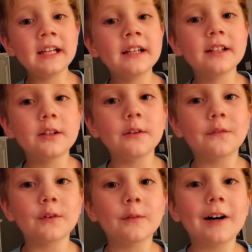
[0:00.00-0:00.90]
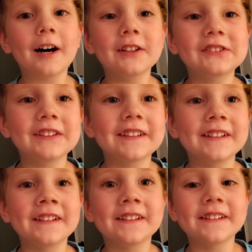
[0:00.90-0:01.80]
Thank you for
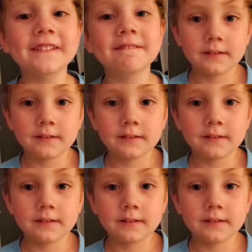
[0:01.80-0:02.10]
watching.